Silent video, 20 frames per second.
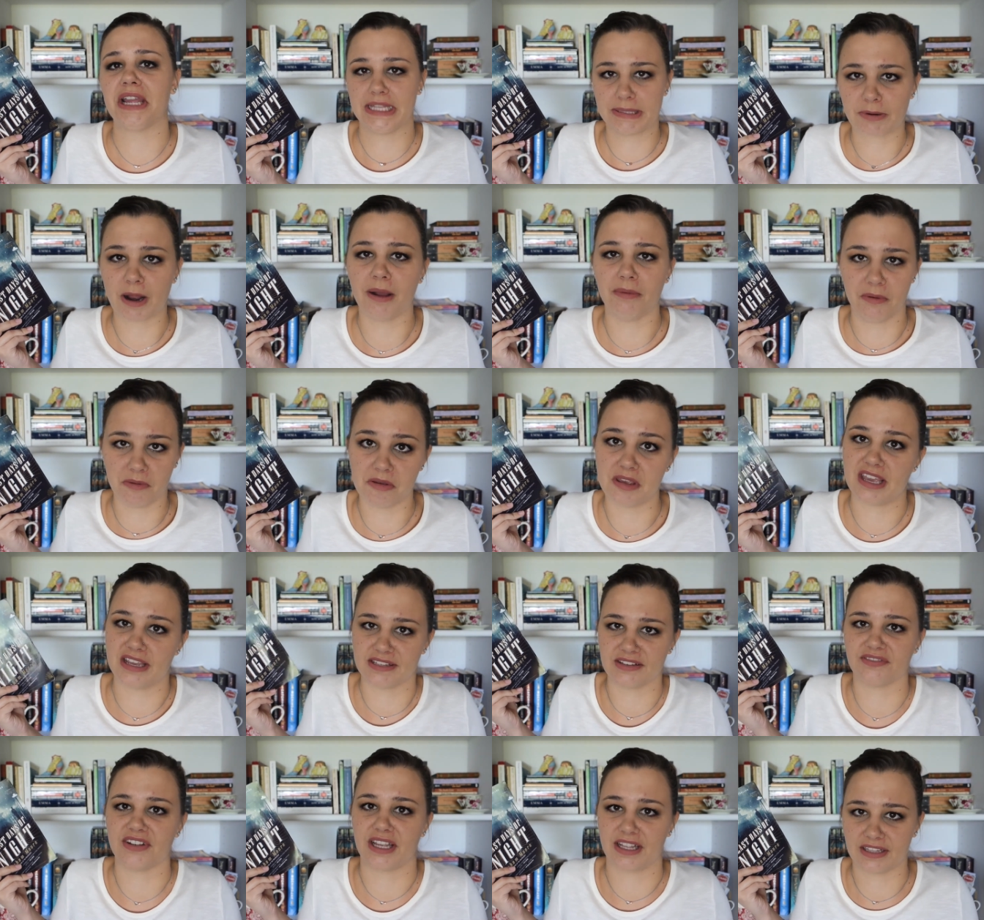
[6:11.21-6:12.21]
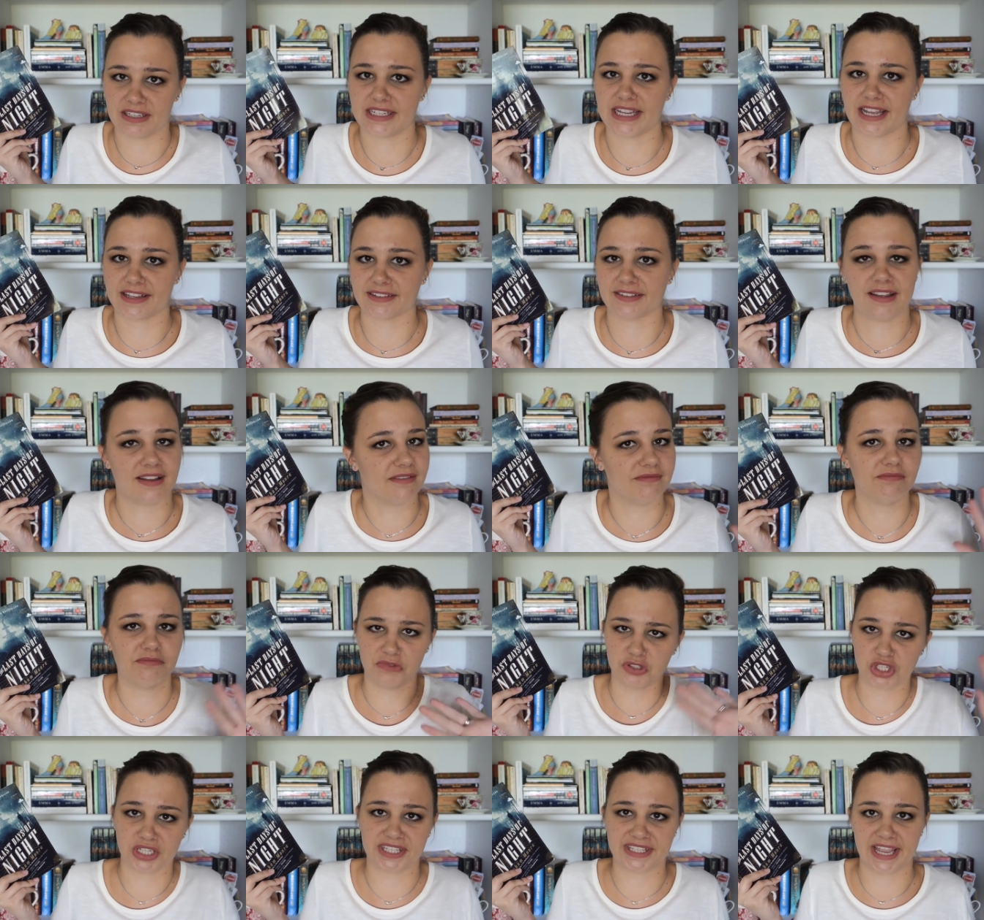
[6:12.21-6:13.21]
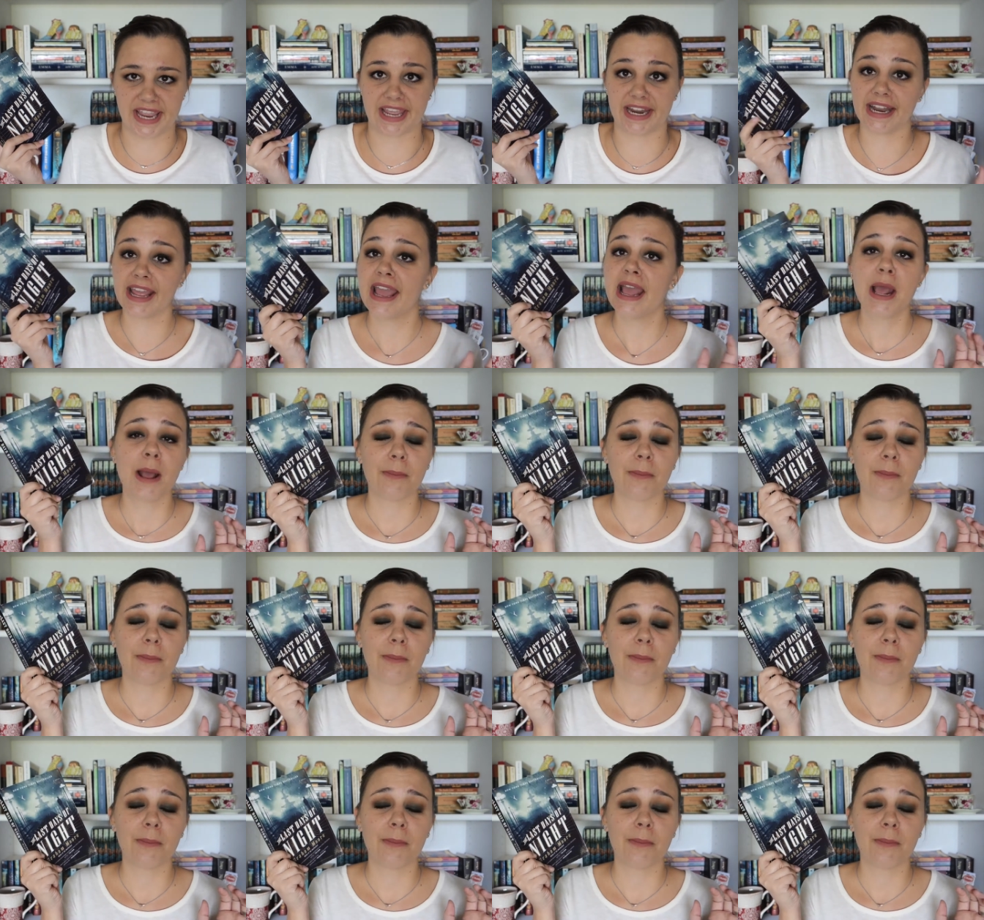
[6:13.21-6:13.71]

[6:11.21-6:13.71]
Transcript: it's probably because of Nikola Tesla. Just saying.